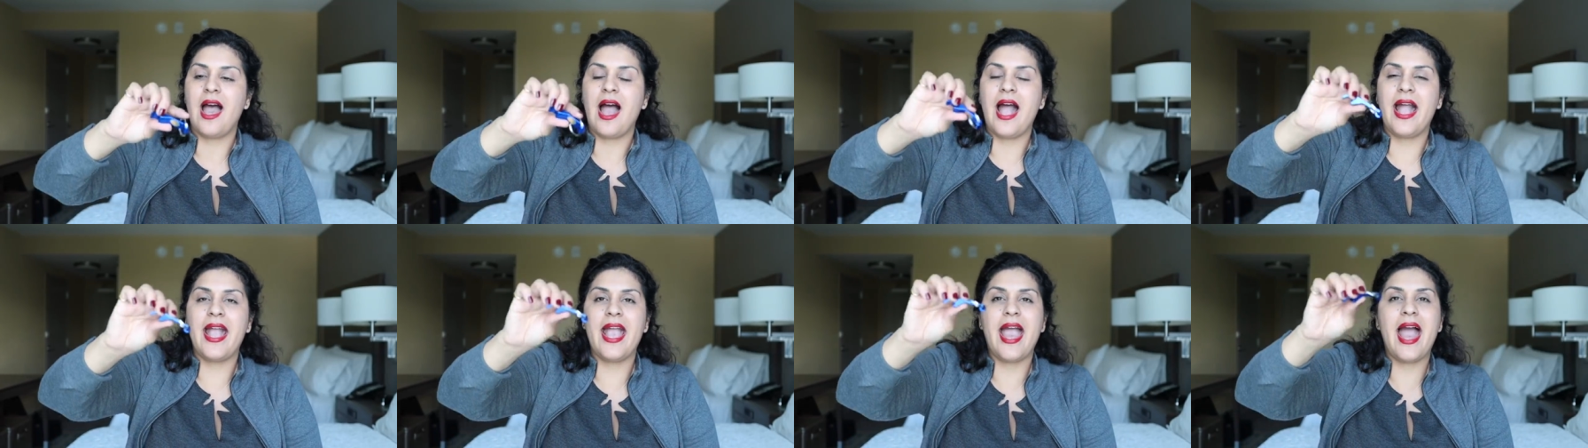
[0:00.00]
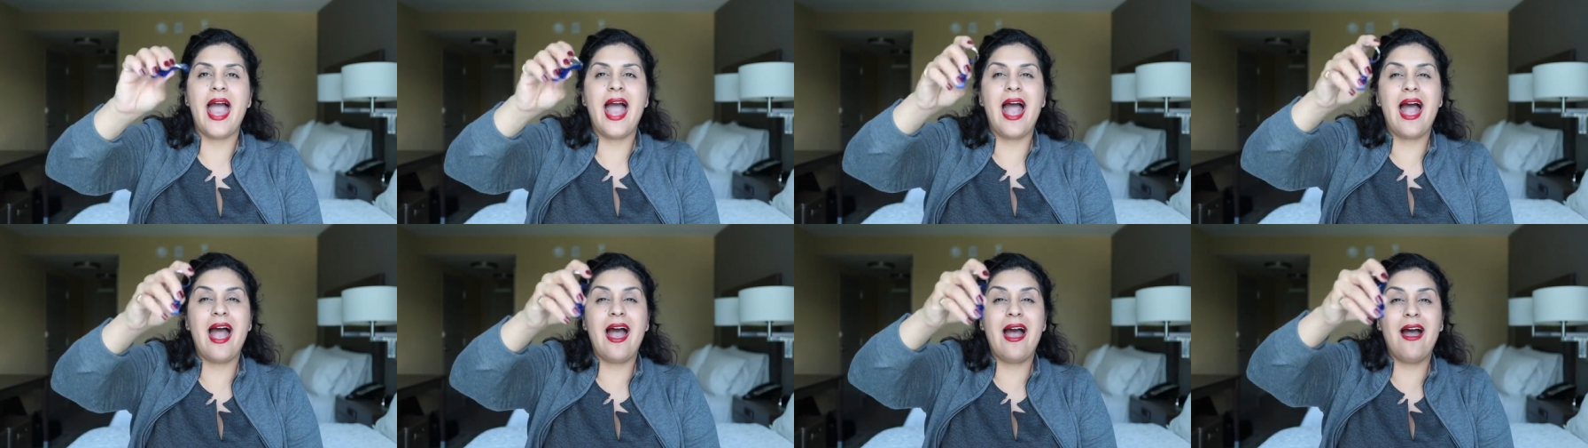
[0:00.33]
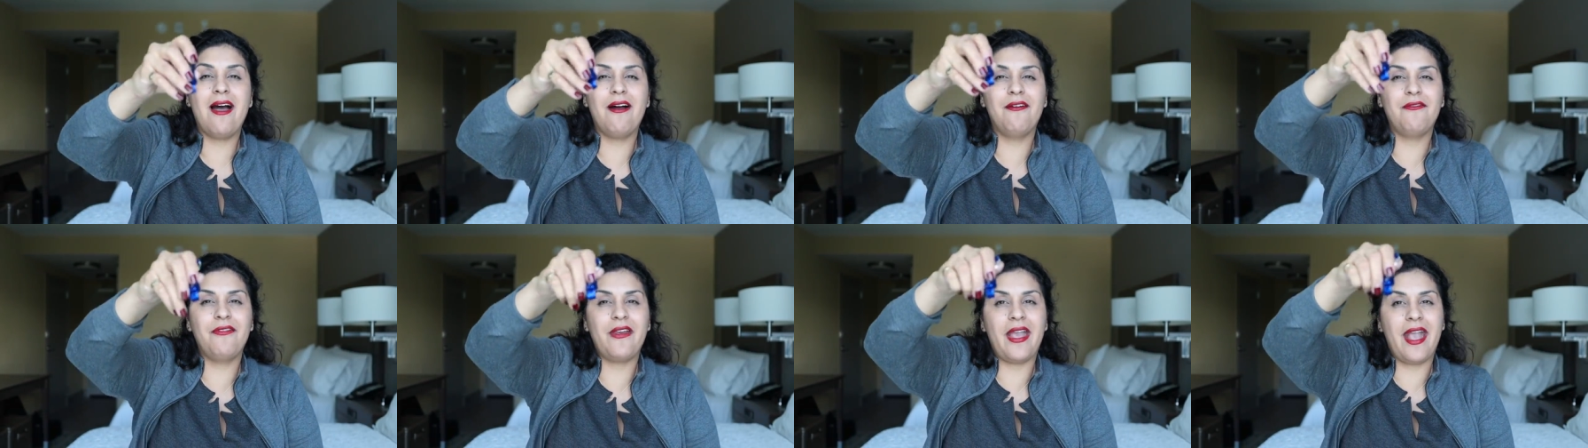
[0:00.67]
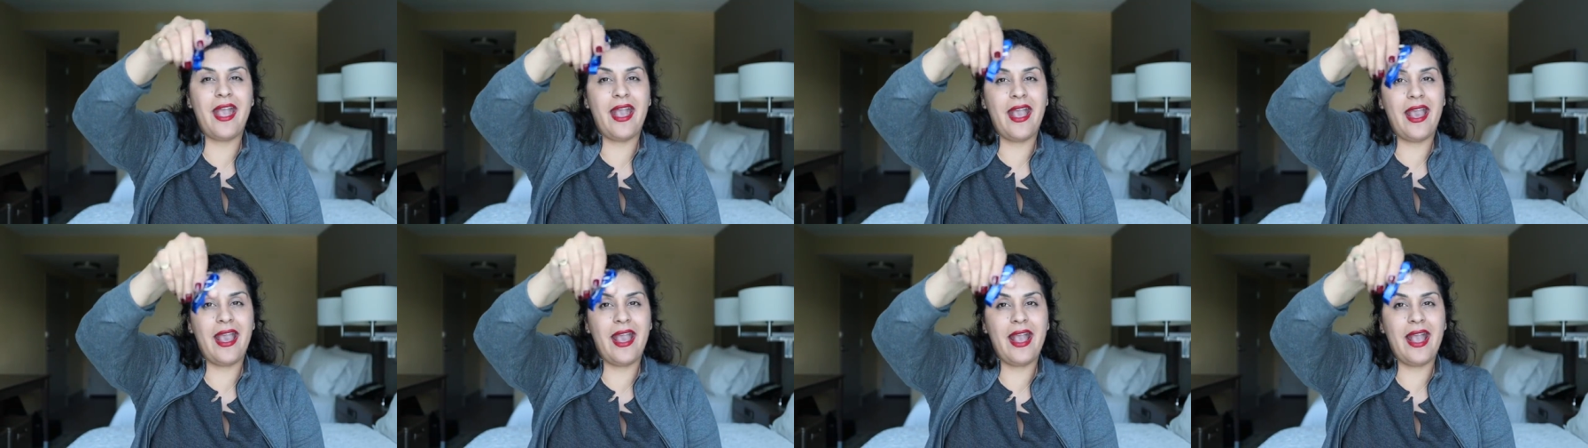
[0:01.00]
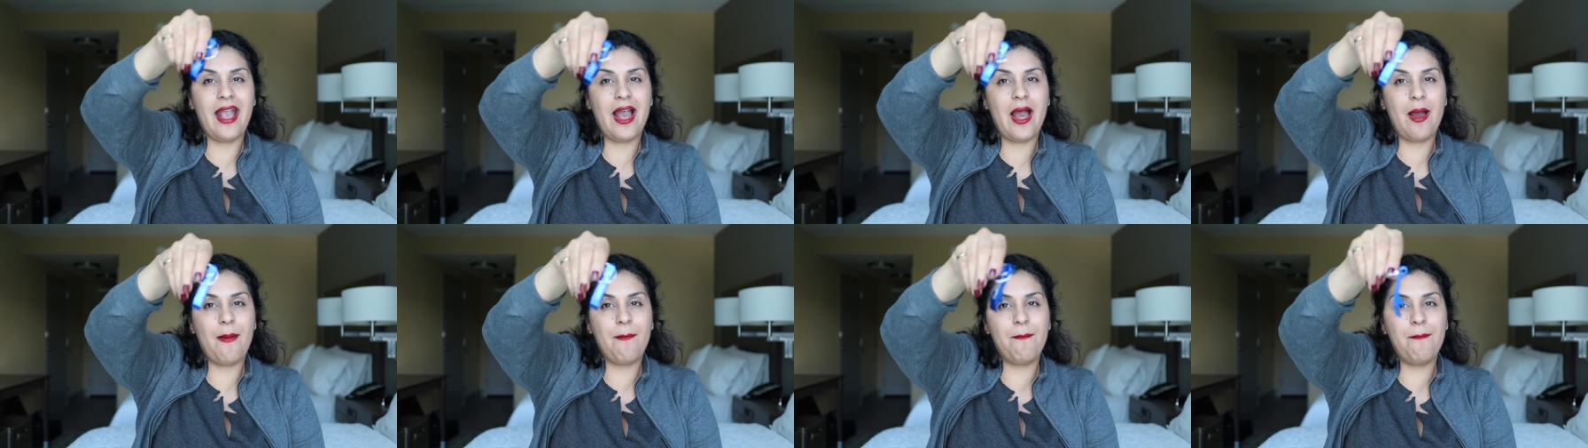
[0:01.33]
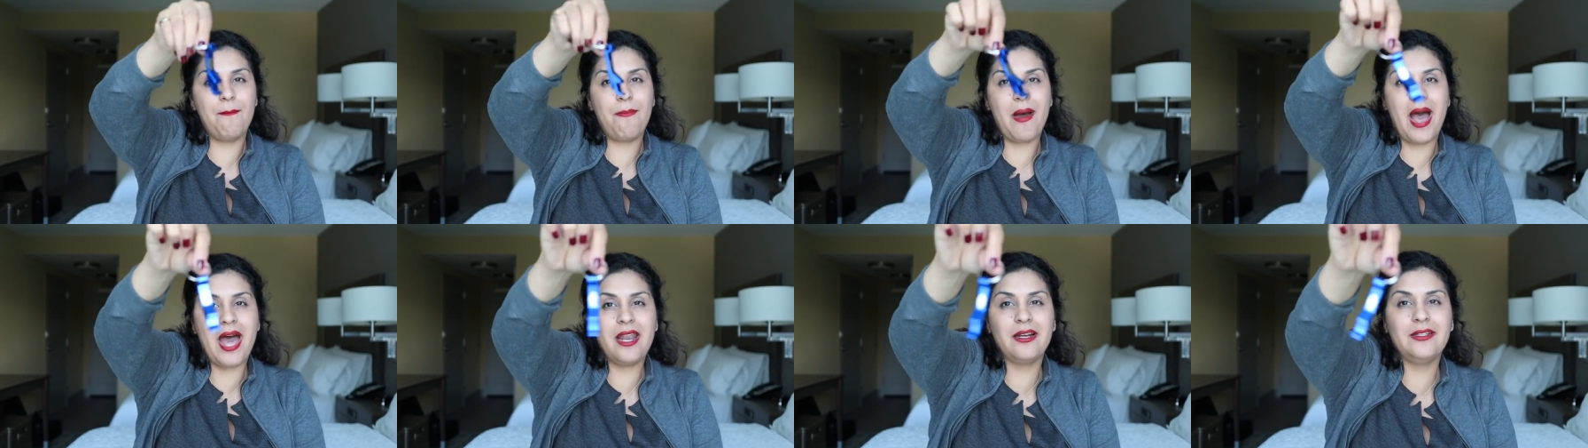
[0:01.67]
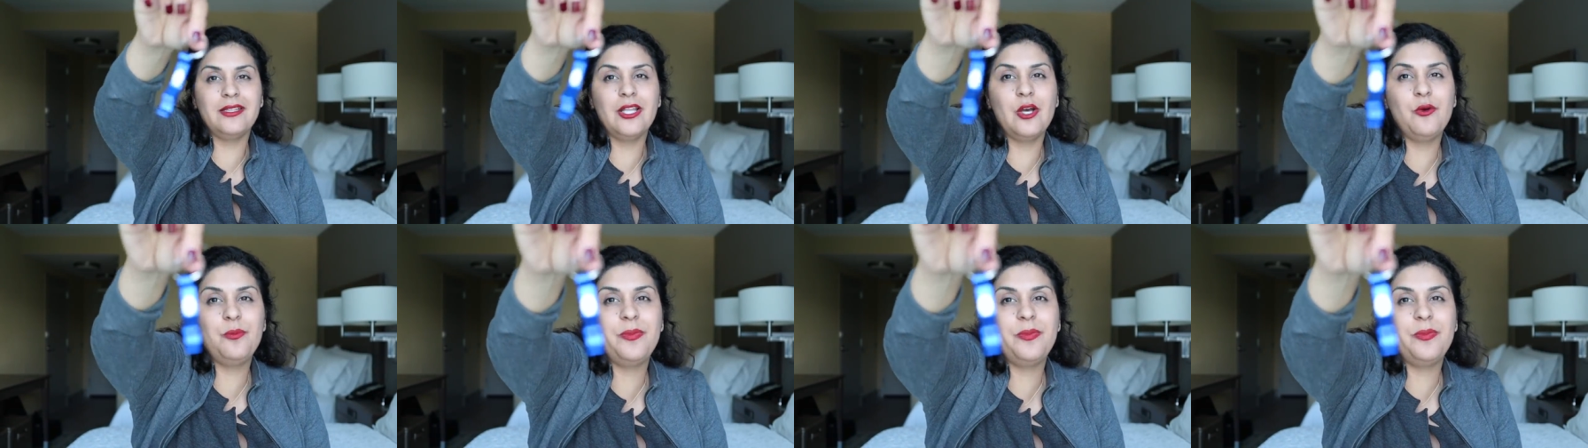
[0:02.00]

I have a bottle